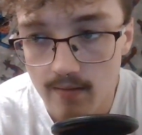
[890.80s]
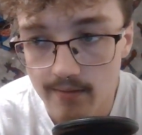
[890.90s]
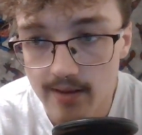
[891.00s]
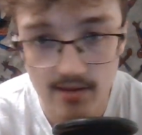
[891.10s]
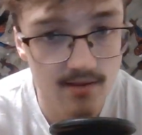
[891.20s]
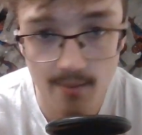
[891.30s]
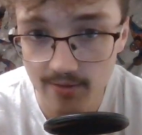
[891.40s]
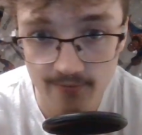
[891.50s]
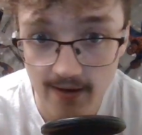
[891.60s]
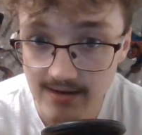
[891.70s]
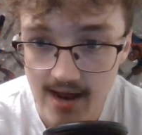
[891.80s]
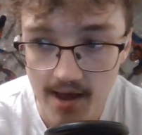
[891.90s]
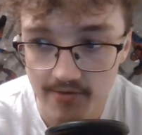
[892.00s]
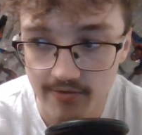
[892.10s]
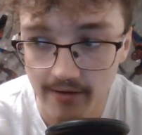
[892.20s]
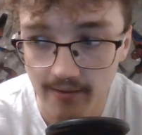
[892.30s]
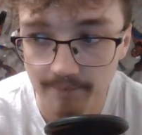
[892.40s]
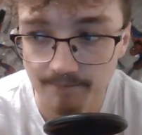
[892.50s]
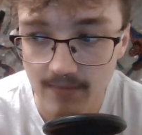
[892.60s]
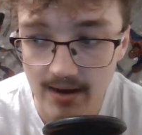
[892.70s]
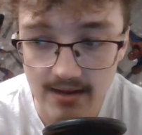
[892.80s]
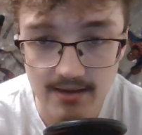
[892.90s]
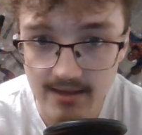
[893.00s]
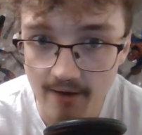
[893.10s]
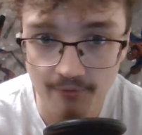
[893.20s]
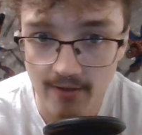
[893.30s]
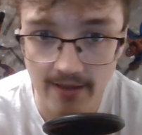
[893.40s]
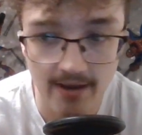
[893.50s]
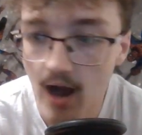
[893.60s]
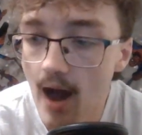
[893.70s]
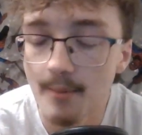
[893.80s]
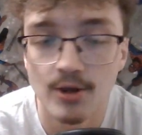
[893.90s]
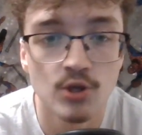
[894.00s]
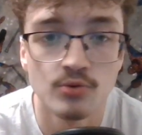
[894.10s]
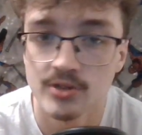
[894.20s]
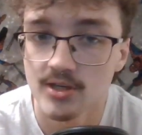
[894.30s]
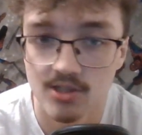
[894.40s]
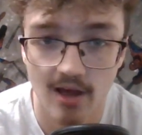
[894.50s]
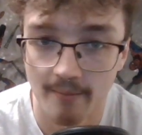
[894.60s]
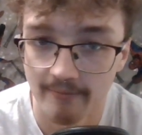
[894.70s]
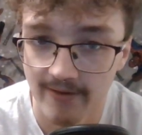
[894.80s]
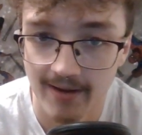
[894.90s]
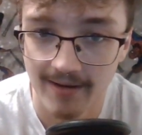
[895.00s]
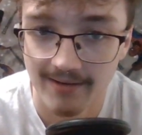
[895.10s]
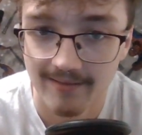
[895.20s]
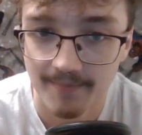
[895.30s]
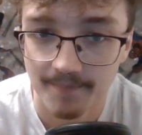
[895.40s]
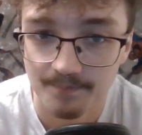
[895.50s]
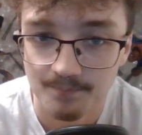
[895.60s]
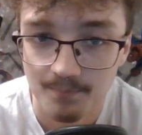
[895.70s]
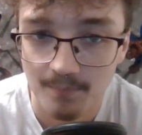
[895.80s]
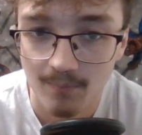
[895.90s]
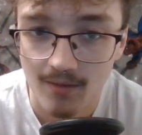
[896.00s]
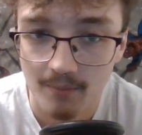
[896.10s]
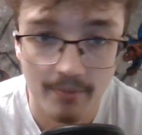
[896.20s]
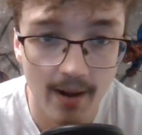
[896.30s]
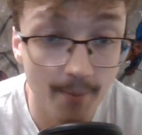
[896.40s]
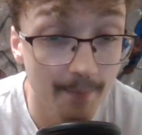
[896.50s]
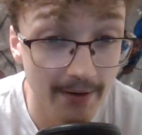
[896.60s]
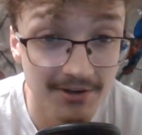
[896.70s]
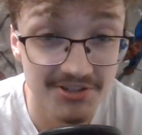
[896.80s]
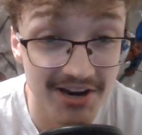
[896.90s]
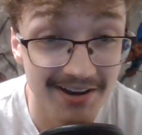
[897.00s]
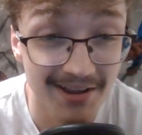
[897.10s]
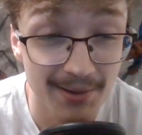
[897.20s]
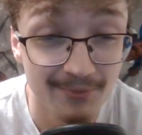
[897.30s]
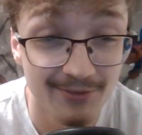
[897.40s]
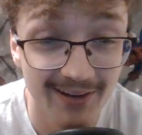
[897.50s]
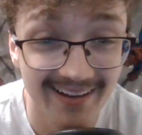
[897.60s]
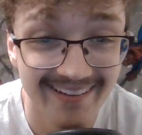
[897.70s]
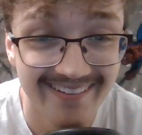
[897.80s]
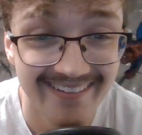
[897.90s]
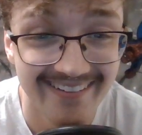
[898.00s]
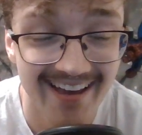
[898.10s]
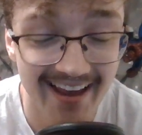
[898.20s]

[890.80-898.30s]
Islam is fantastic. And he definitely, I'm a huge Islam fan. But I'm a bigger JDM fan. And